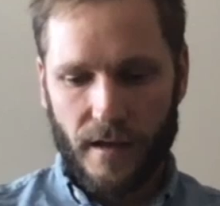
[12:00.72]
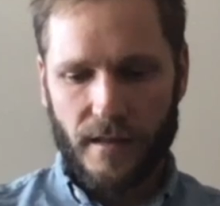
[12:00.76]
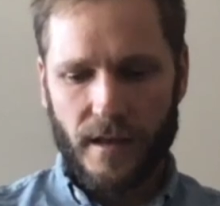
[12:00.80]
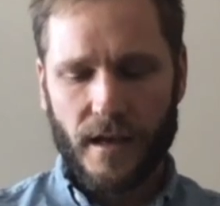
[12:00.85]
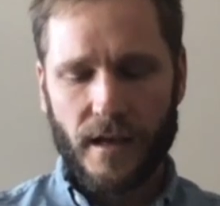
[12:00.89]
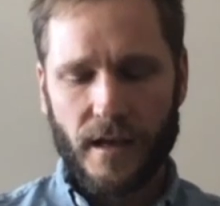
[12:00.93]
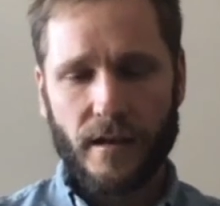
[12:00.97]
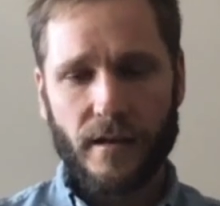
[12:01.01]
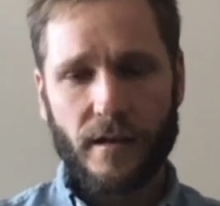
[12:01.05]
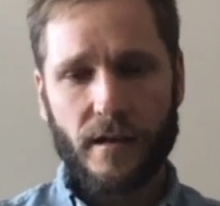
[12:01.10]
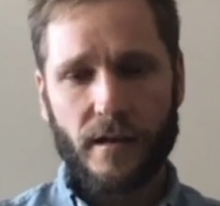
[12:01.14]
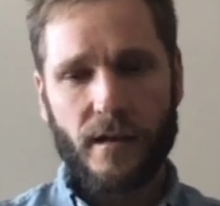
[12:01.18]
And
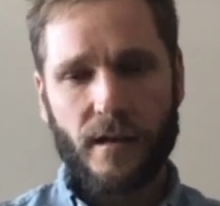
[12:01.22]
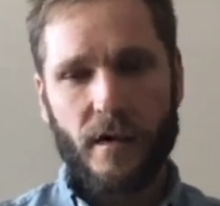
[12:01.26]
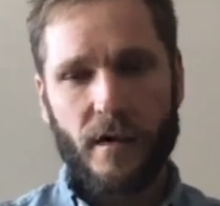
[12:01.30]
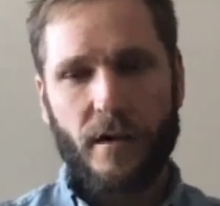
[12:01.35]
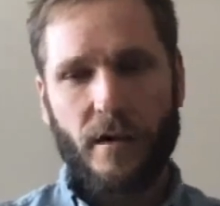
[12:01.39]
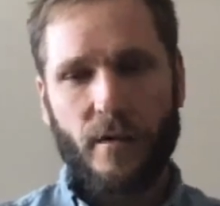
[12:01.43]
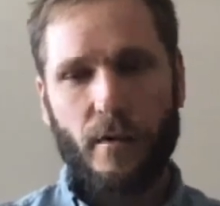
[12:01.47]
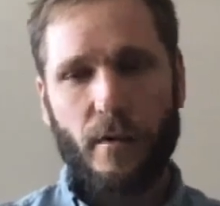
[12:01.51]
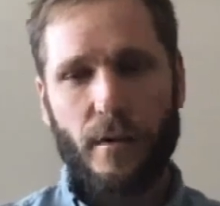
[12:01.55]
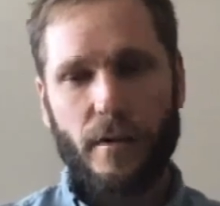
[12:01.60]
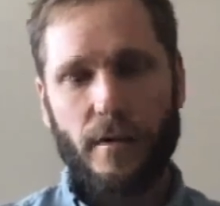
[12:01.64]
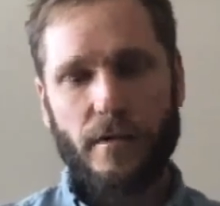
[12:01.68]
then
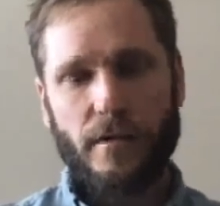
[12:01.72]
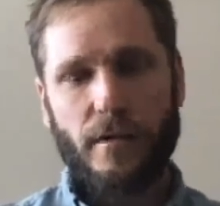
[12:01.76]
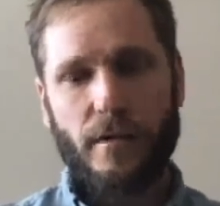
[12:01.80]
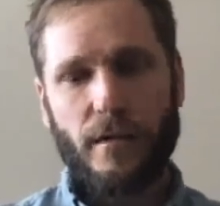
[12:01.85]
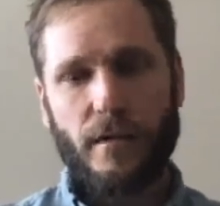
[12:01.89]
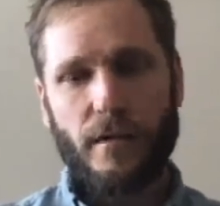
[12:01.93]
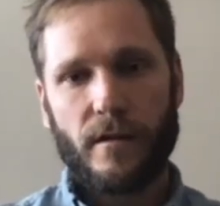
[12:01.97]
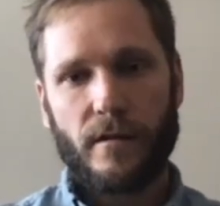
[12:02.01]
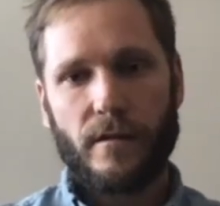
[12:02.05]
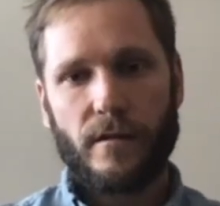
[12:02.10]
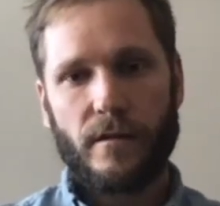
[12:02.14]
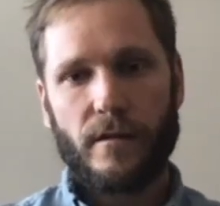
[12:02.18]
with
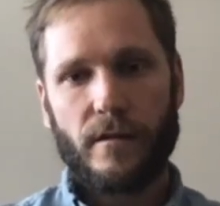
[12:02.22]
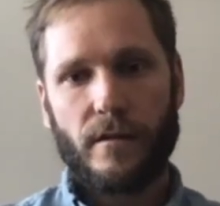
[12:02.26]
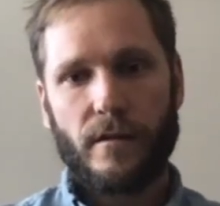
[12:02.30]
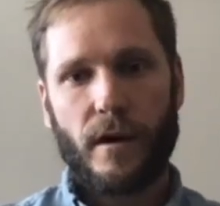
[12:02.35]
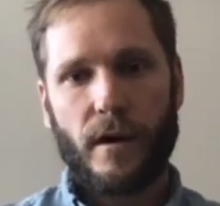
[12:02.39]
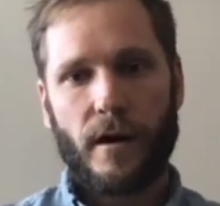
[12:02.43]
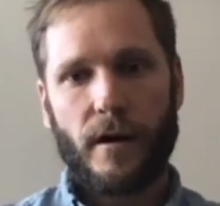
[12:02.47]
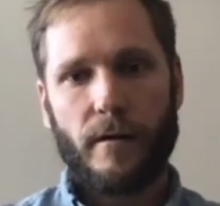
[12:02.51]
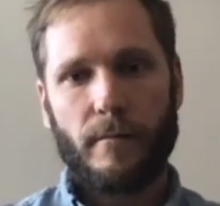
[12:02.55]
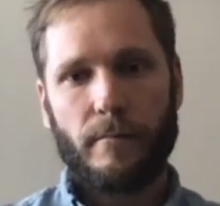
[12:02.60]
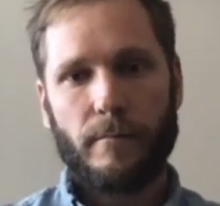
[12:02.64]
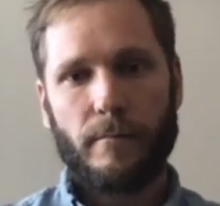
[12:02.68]
the
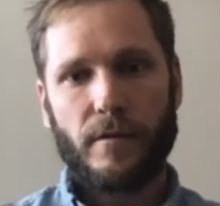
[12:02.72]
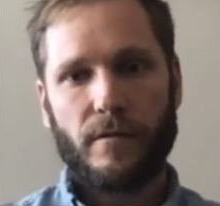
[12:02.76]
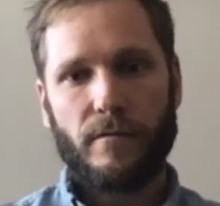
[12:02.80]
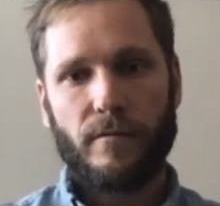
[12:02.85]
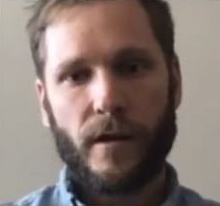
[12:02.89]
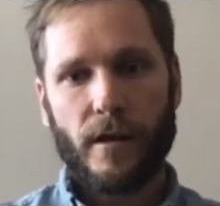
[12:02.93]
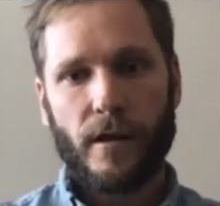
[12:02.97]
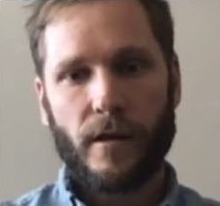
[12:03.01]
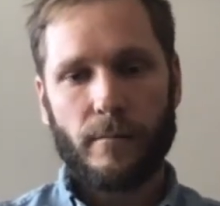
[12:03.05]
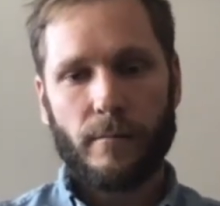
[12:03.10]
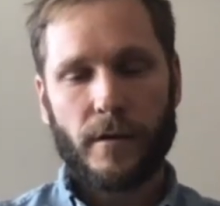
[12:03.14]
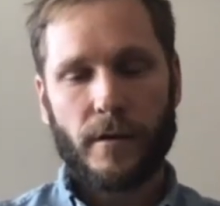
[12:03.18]
um,
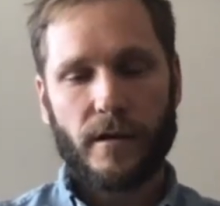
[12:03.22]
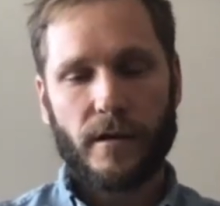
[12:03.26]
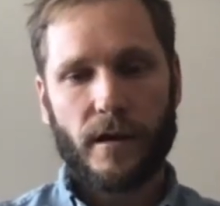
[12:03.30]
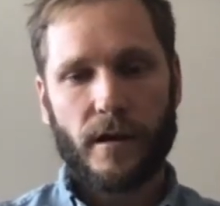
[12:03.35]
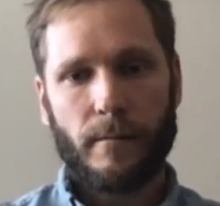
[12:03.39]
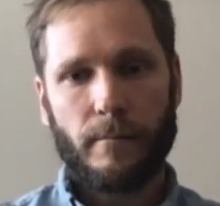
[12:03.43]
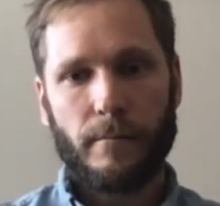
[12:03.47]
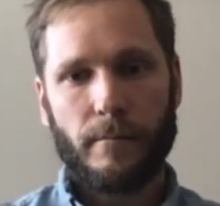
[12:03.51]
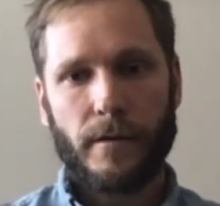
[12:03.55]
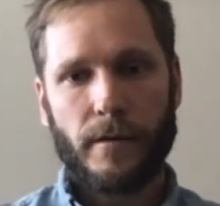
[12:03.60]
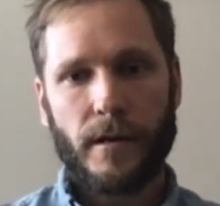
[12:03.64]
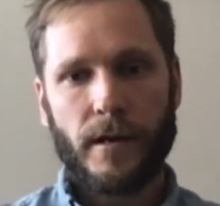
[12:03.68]
development
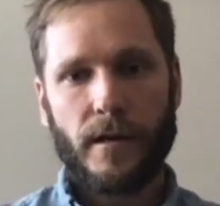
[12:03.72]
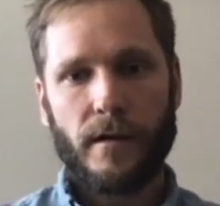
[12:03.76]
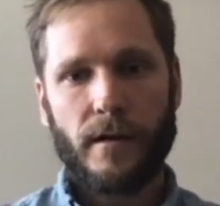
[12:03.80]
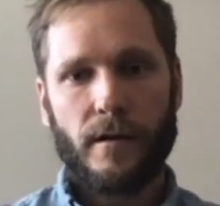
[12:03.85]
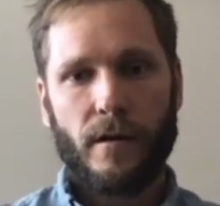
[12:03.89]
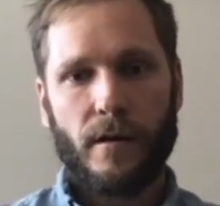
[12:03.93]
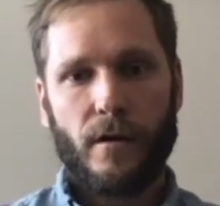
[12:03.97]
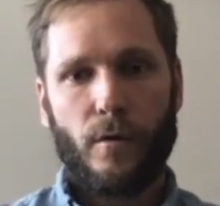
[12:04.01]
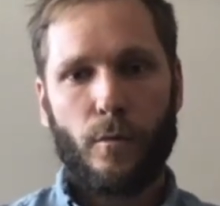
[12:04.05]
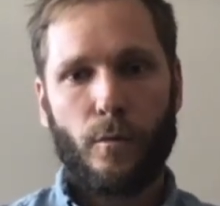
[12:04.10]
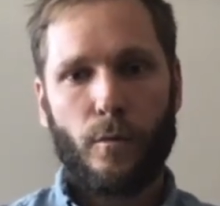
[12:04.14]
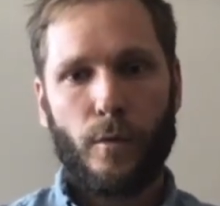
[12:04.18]
company,